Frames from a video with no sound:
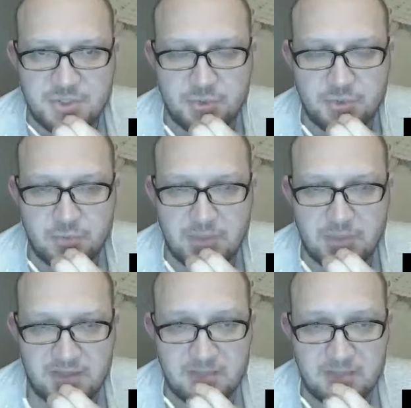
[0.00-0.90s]
like the
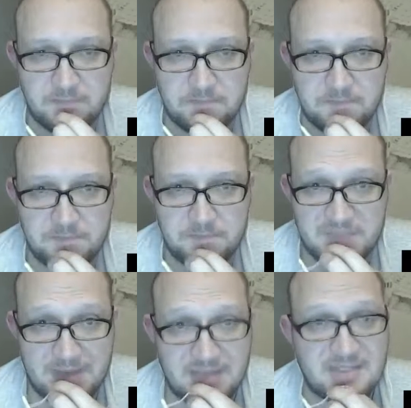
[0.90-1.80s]

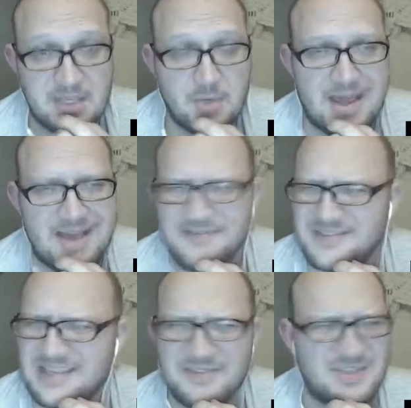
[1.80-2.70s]
spells that you have. It sounds
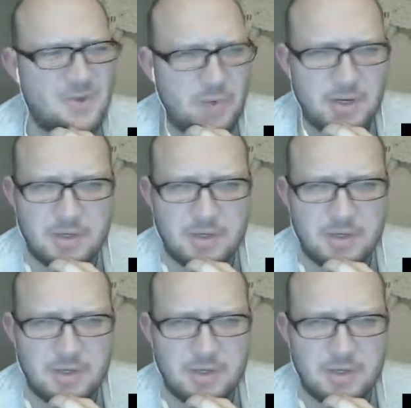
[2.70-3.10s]
so weird to call you